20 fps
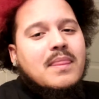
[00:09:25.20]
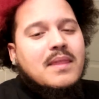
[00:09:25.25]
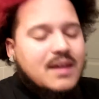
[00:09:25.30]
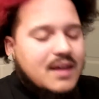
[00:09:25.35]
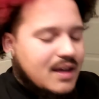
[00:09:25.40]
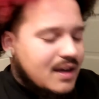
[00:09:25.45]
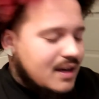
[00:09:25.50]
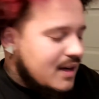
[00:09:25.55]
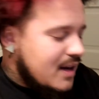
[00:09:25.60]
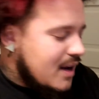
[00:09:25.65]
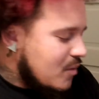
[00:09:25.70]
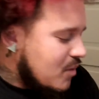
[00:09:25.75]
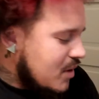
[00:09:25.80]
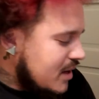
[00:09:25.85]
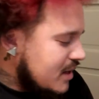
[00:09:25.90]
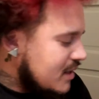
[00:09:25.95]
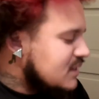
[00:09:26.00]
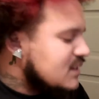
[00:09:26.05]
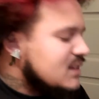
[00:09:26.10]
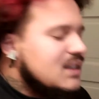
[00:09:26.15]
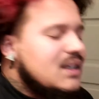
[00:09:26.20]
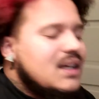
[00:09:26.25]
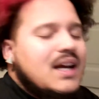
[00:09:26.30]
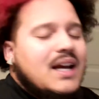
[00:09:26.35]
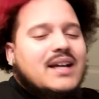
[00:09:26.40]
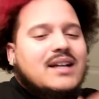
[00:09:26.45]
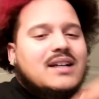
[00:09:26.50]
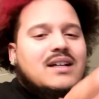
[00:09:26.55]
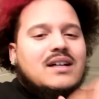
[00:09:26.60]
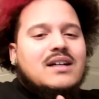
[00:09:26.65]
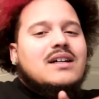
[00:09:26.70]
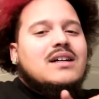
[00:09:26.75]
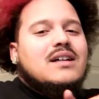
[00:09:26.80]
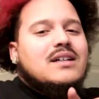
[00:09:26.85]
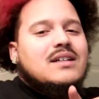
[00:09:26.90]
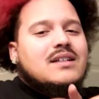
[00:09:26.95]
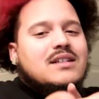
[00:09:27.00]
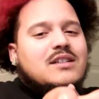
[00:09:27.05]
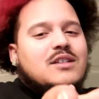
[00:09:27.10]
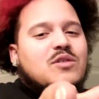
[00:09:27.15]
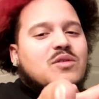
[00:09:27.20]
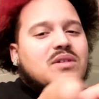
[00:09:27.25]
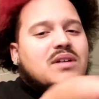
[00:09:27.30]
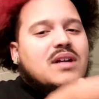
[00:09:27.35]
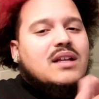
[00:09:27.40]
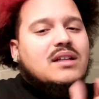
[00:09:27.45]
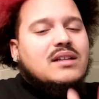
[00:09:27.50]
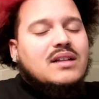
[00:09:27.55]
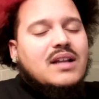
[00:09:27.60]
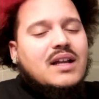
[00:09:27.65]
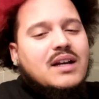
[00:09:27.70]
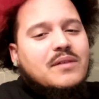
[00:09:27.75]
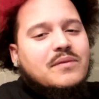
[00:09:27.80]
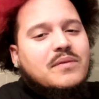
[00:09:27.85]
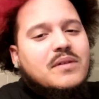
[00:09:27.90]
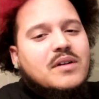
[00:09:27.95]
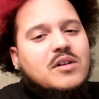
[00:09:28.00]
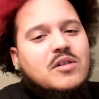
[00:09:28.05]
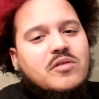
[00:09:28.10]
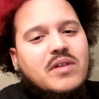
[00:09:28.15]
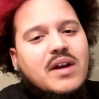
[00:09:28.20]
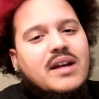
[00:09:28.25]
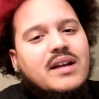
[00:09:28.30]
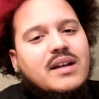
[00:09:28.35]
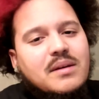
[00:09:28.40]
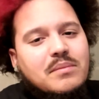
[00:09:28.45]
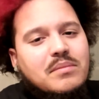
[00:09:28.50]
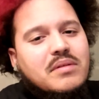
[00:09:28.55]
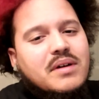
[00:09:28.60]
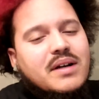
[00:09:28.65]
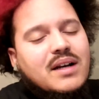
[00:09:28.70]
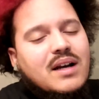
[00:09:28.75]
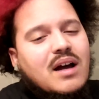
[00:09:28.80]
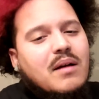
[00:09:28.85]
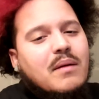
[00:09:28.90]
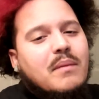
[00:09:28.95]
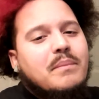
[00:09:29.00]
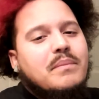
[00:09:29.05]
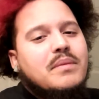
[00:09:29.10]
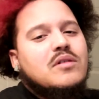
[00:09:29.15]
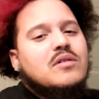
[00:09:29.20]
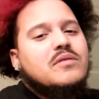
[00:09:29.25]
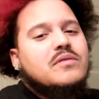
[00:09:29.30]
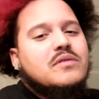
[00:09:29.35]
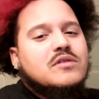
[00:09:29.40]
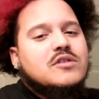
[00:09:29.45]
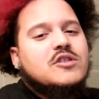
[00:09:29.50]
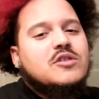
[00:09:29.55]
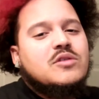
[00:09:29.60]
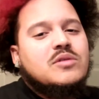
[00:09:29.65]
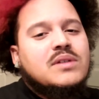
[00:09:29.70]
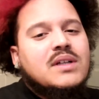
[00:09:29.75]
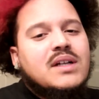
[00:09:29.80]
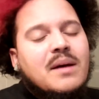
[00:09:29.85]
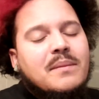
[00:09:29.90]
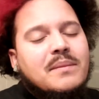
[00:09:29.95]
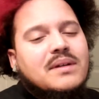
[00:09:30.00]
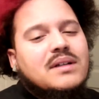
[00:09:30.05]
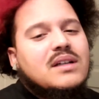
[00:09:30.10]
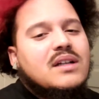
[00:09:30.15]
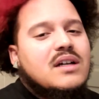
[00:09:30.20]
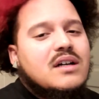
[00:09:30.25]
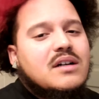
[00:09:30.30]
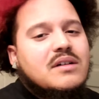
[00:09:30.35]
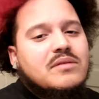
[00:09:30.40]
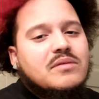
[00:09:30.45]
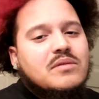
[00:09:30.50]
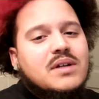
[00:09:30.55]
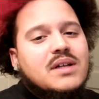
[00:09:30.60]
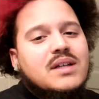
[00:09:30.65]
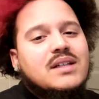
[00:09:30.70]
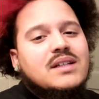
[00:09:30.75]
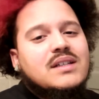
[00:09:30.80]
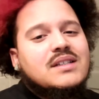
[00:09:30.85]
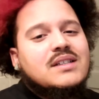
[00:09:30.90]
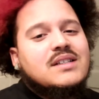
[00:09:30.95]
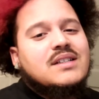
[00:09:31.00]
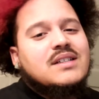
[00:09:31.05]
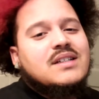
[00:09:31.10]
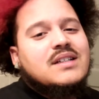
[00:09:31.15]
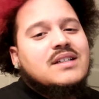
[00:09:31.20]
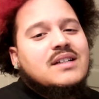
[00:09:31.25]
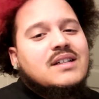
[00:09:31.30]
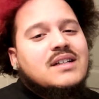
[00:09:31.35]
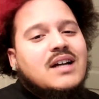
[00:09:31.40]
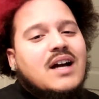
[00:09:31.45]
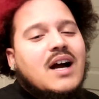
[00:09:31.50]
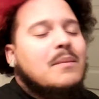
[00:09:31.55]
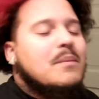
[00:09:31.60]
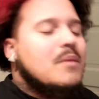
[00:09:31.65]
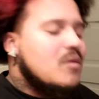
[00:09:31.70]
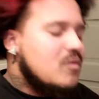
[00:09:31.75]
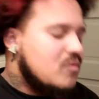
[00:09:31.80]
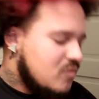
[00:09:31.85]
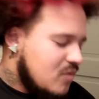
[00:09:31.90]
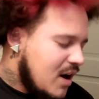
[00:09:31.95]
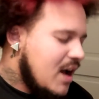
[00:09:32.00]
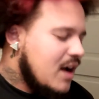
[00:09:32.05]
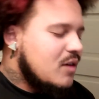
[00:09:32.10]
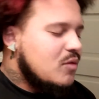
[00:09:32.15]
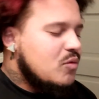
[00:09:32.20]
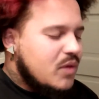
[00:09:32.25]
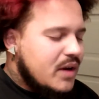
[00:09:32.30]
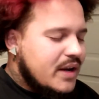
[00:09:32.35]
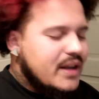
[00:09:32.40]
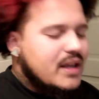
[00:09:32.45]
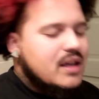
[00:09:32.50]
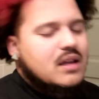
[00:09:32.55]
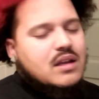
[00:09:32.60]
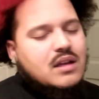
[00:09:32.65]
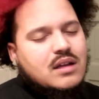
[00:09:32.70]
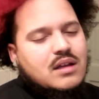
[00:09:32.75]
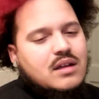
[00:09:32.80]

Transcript: Yeah, that way. And uh, Ewing Athletic for creating and bringing out a beautiful shoe that I'm in love with. I'm gonna rock with it.